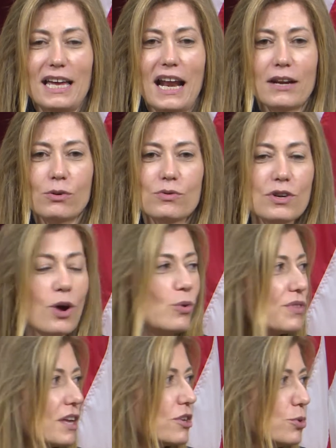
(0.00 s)
and I don't
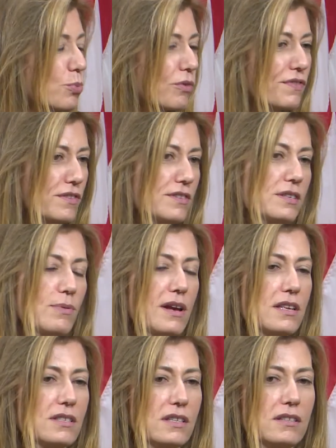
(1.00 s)
know that you will feel this
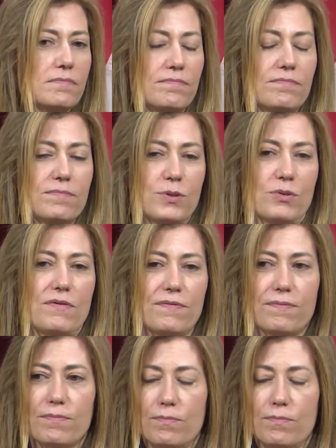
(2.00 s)
way as a sort of